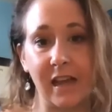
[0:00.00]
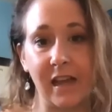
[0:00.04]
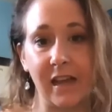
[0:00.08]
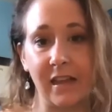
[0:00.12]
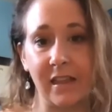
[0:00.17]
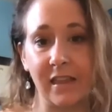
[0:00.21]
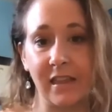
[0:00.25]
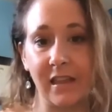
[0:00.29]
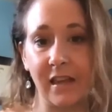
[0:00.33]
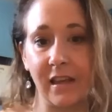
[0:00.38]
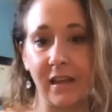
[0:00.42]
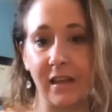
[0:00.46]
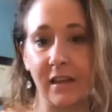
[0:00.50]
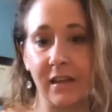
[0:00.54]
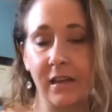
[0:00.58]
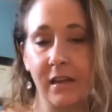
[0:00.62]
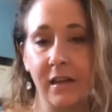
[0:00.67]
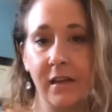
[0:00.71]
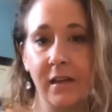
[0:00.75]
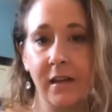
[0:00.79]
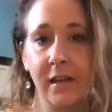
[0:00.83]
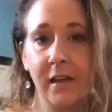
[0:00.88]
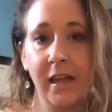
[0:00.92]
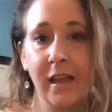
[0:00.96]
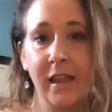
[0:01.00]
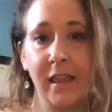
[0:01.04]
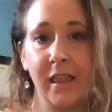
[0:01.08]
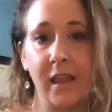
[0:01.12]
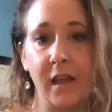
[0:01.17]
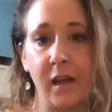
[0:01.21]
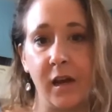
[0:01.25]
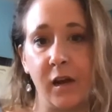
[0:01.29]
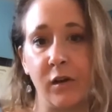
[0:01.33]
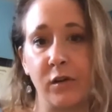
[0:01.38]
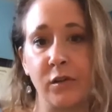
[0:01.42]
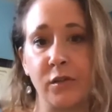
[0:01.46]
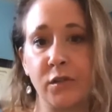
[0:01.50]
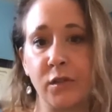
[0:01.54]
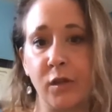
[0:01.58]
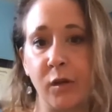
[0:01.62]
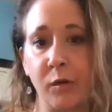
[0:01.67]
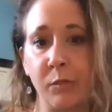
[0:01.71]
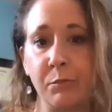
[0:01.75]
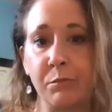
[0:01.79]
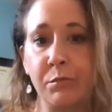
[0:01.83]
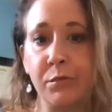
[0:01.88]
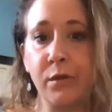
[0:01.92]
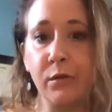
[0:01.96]
I think they are
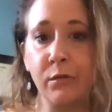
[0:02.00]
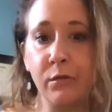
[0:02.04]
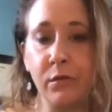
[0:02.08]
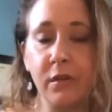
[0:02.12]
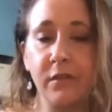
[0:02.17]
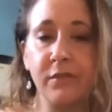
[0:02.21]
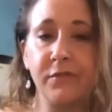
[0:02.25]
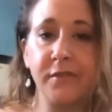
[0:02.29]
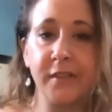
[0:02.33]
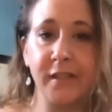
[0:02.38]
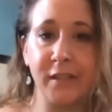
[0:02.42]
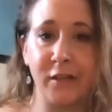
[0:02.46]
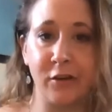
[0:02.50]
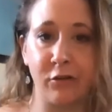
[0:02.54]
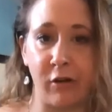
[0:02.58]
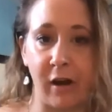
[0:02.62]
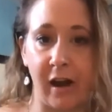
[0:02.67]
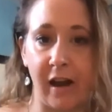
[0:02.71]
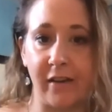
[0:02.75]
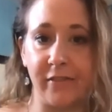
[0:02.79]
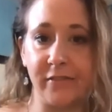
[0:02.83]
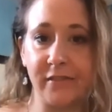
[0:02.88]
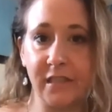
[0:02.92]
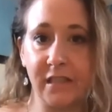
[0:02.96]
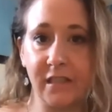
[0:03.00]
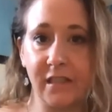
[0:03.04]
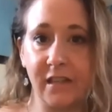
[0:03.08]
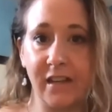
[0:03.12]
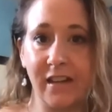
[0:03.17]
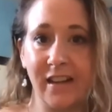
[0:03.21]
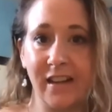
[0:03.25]
so beautifully crafted,